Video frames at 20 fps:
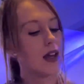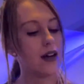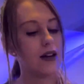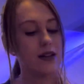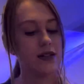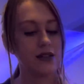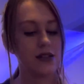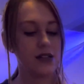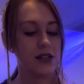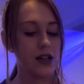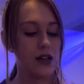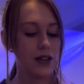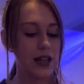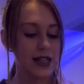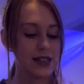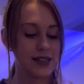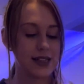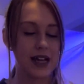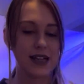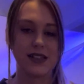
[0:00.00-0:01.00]
So
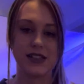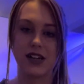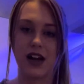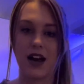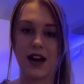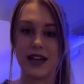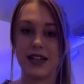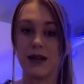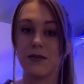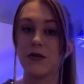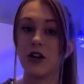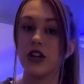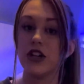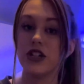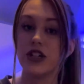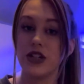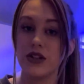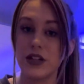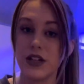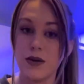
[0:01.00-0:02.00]
let's get started. I'm going to
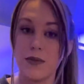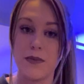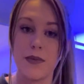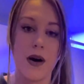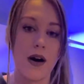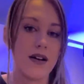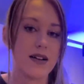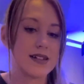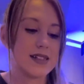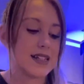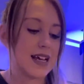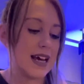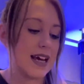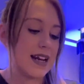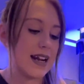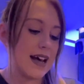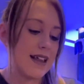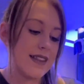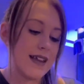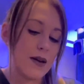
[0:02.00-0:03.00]
do the
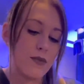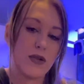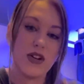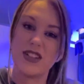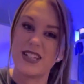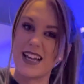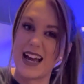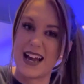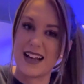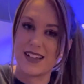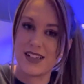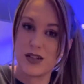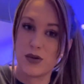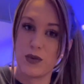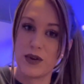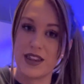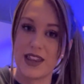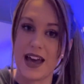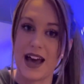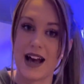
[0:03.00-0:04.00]
unboxing and then we'll test
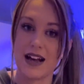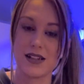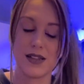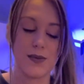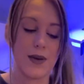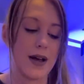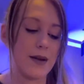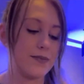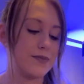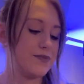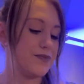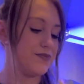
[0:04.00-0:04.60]
with it as well.